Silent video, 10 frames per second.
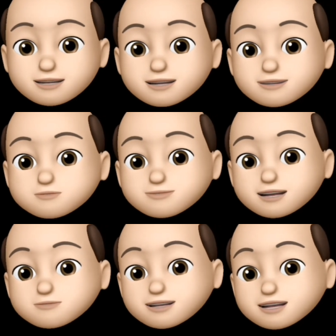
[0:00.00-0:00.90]
We have
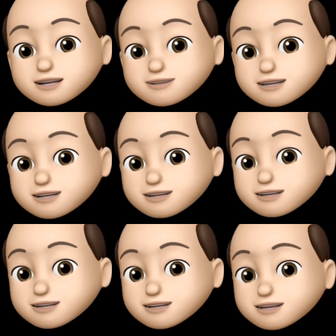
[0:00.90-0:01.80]
arrived at an
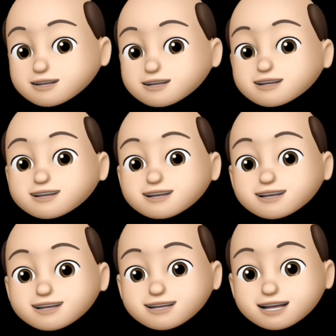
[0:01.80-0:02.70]

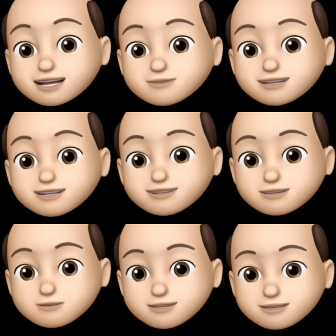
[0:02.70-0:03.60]
reliable
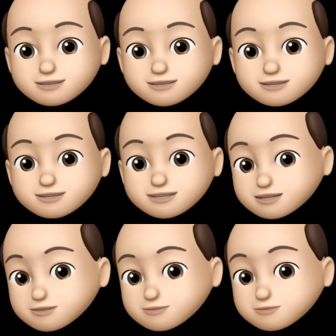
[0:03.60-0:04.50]
estimate that this
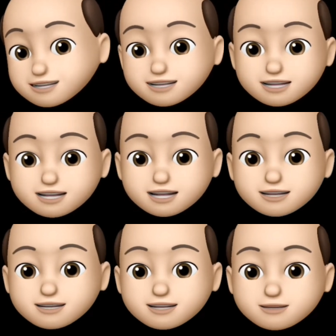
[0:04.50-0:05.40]
would be
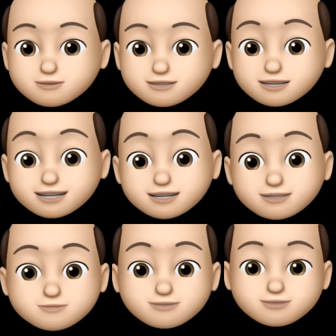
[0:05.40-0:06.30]
$300,000 in
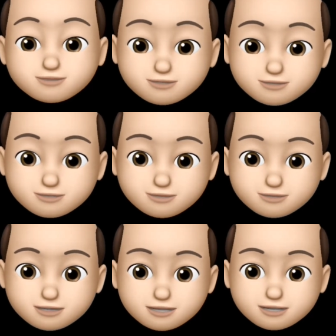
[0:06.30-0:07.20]
compensation.
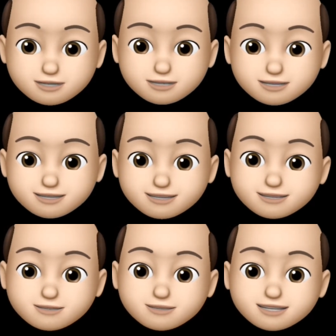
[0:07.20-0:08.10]
This
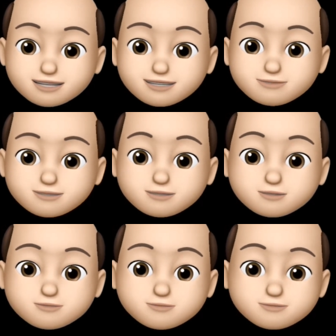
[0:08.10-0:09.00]
court case has been going
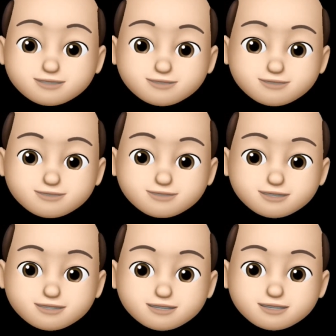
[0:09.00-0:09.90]
for months.
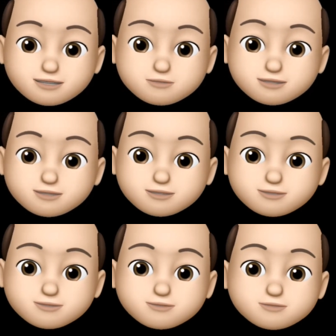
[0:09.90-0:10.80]
We are not sure
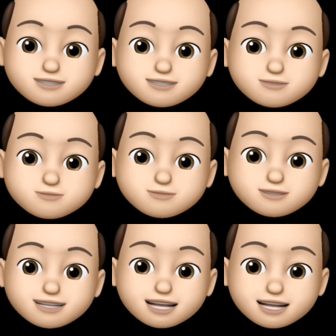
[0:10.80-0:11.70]
when this would
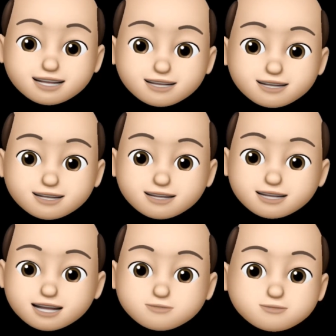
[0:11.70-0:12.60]
end
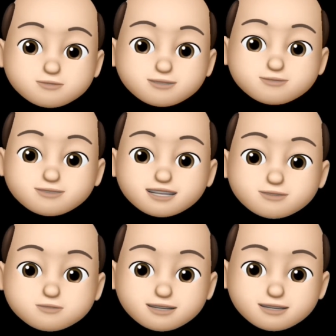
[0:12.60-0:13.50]
and how much we'll have to pay.